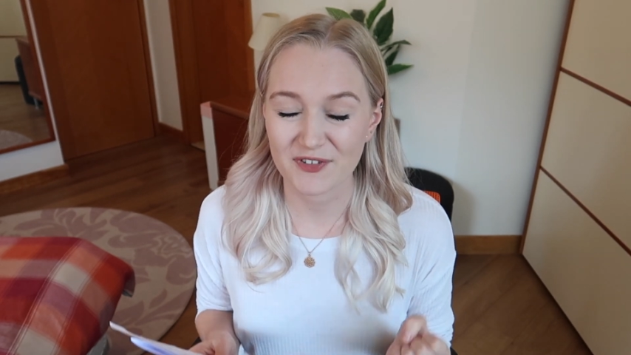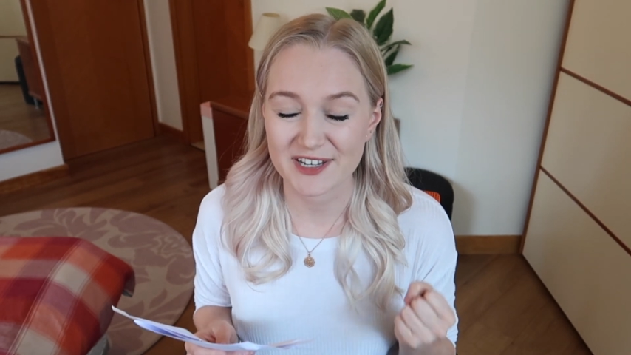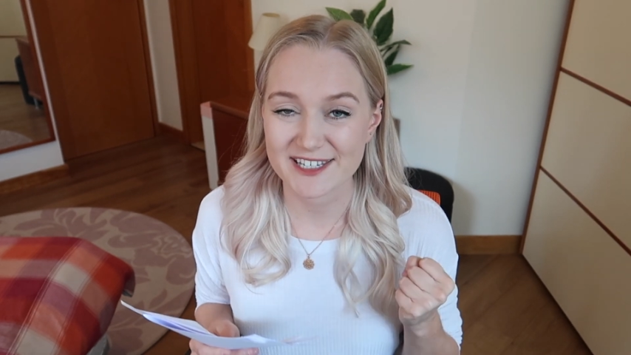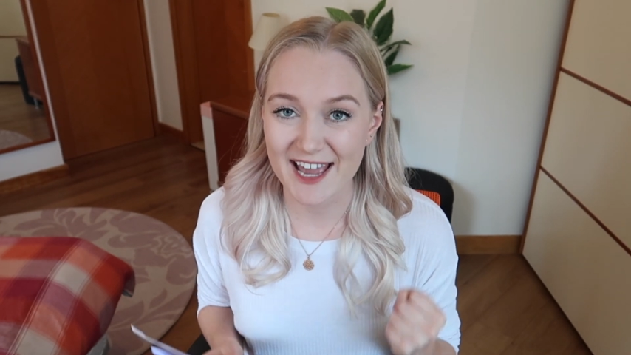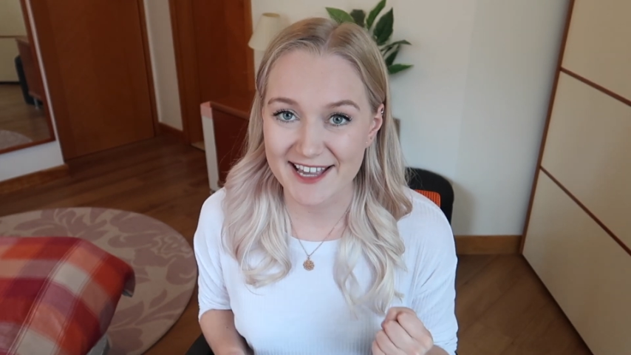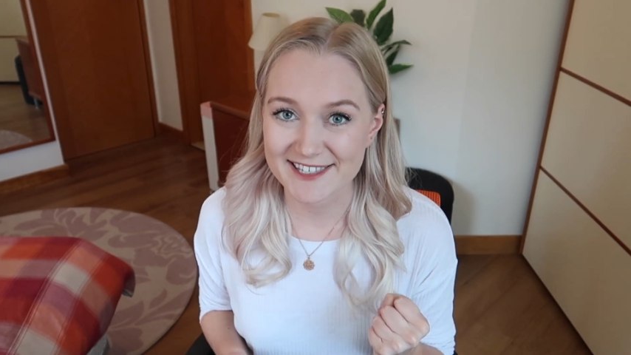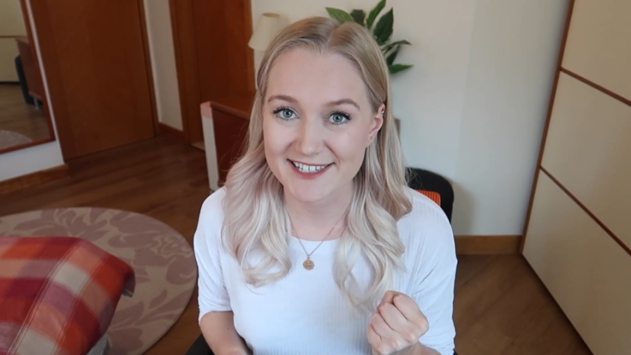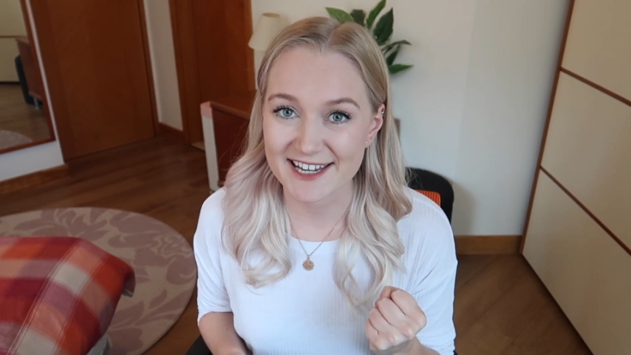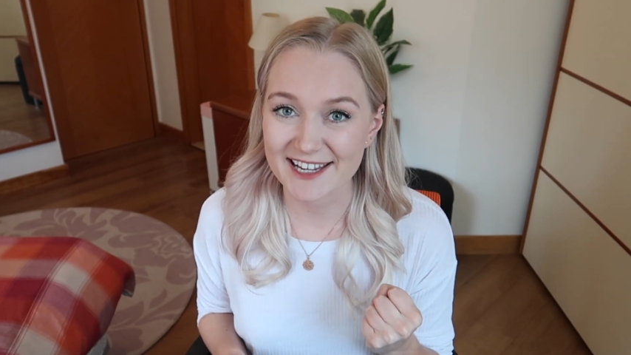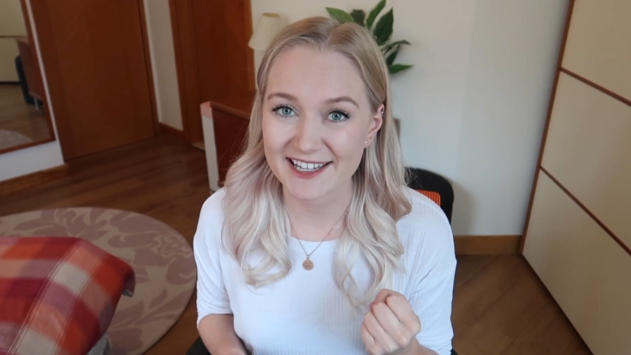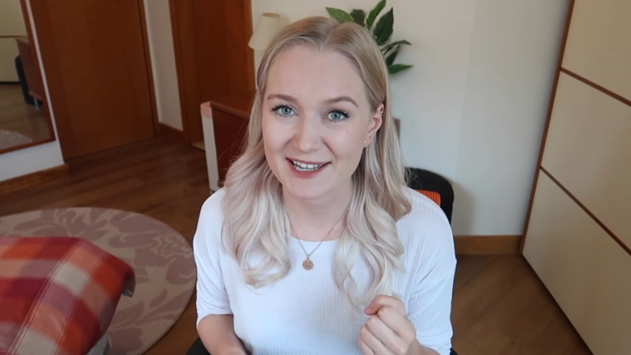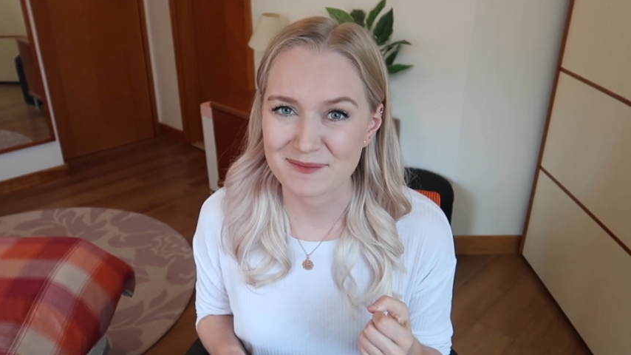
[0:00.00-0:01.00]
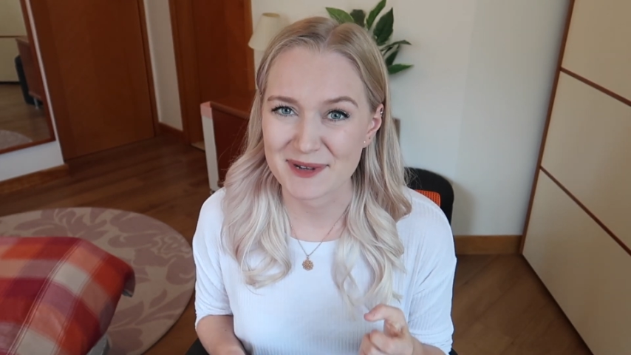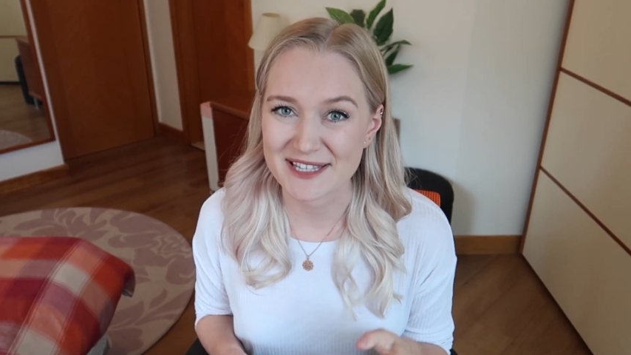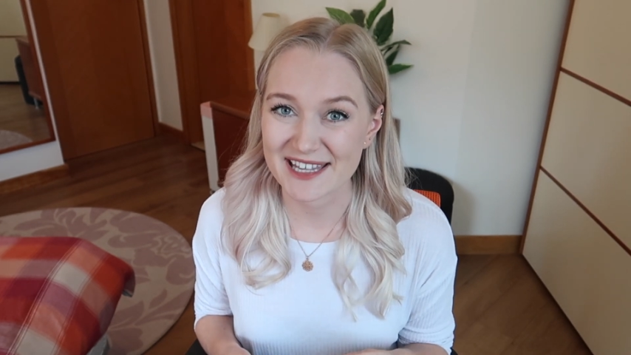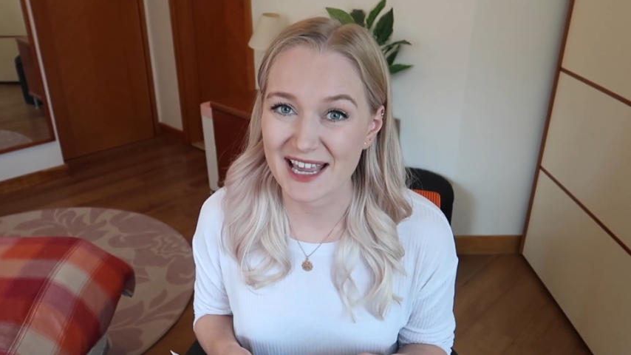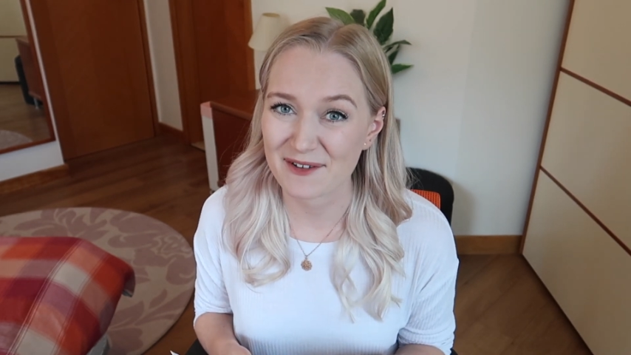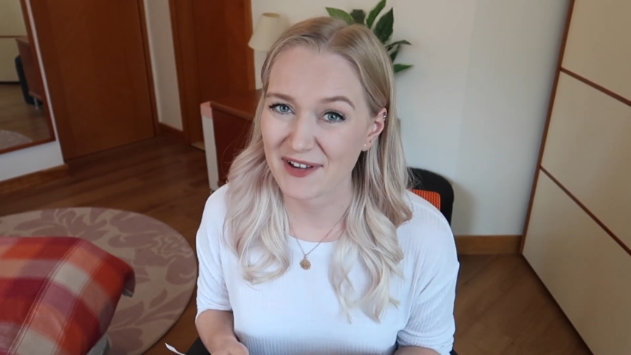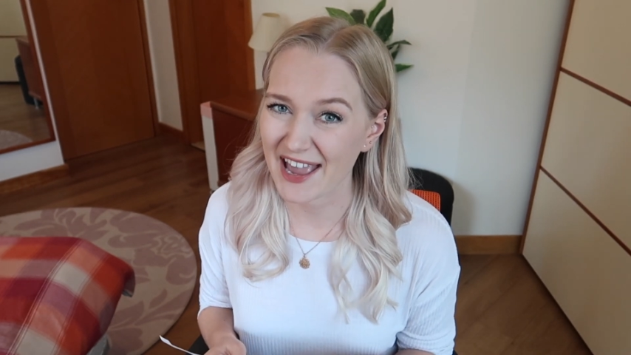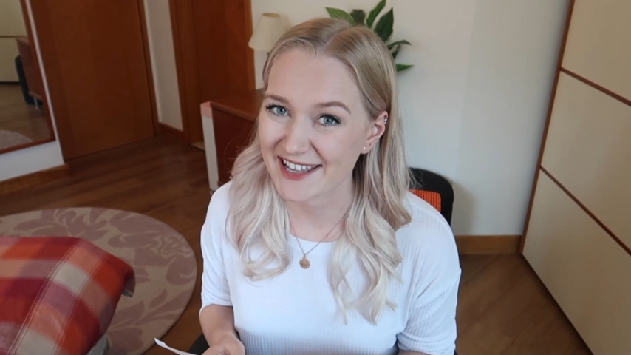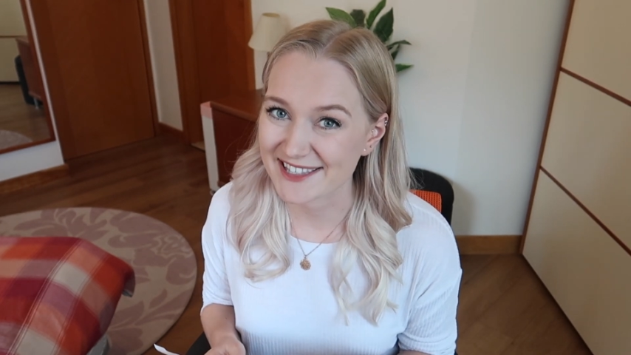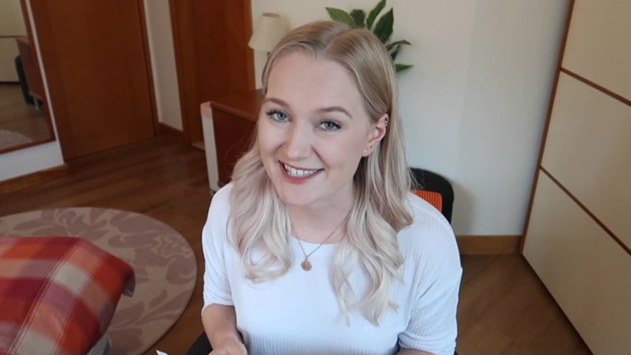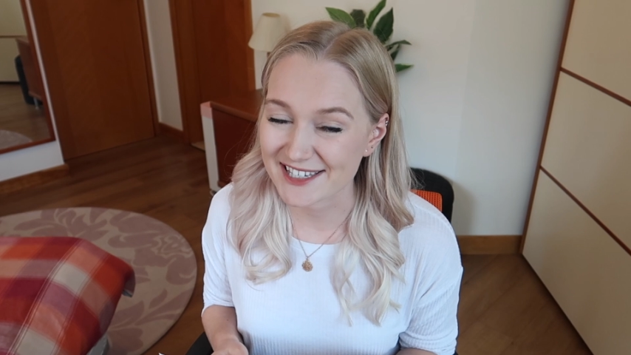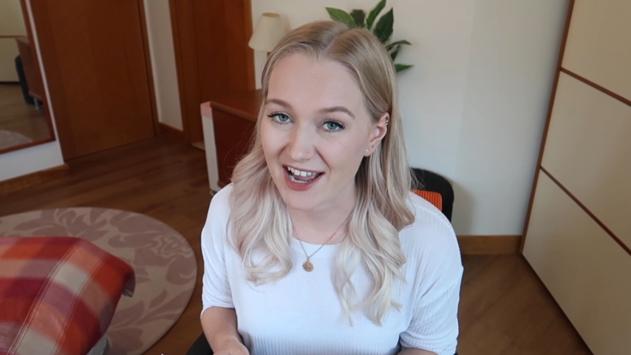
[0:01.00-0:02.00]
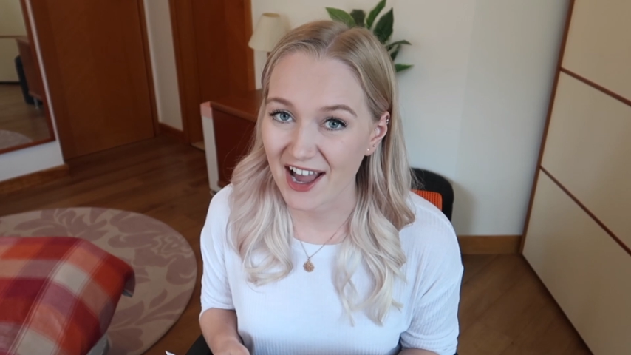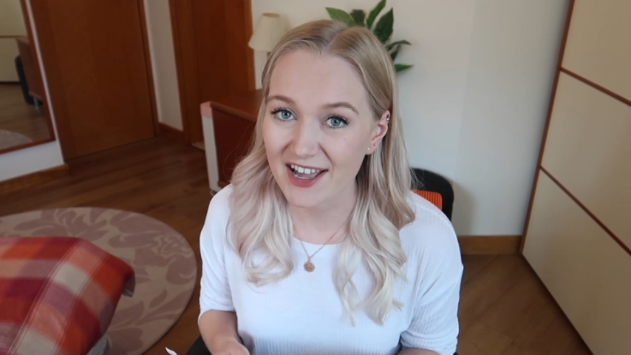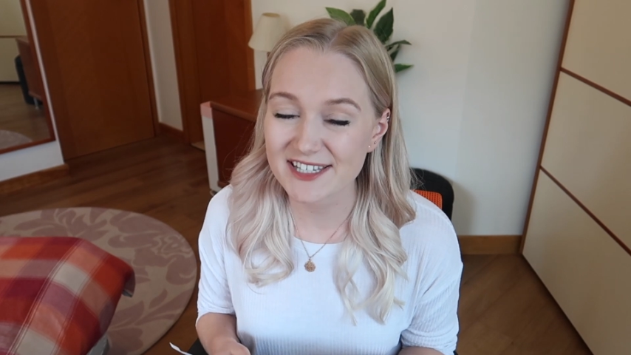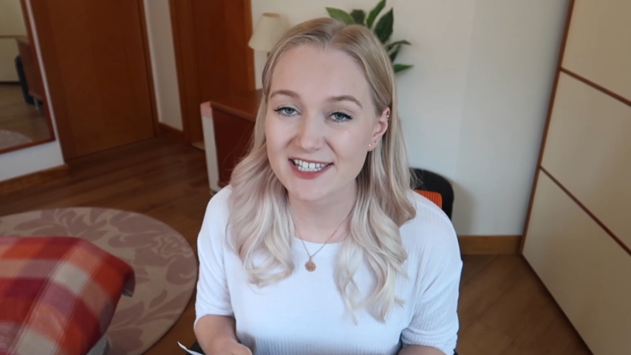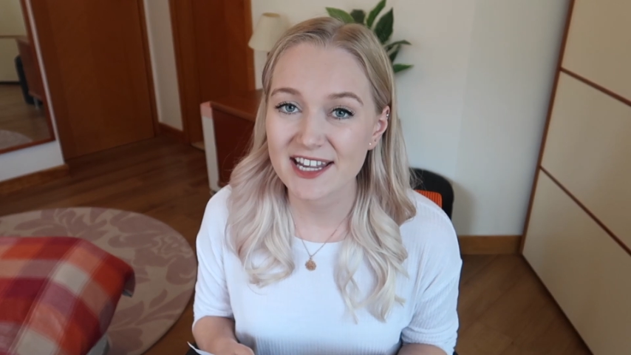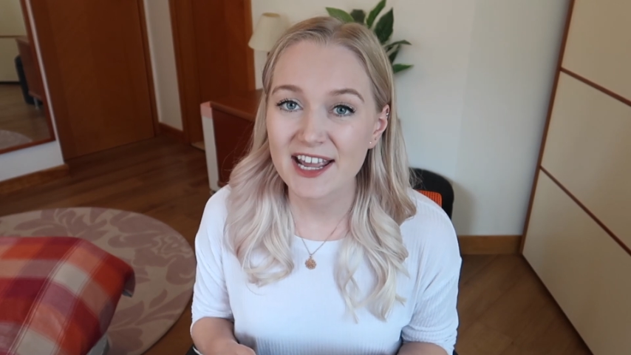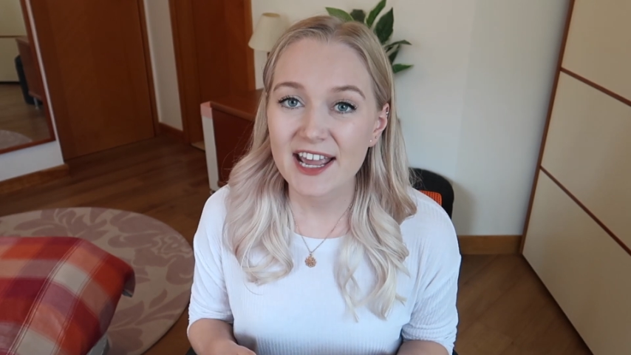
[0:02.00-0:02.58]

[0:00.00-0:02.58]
fantastic, it means they have a head start.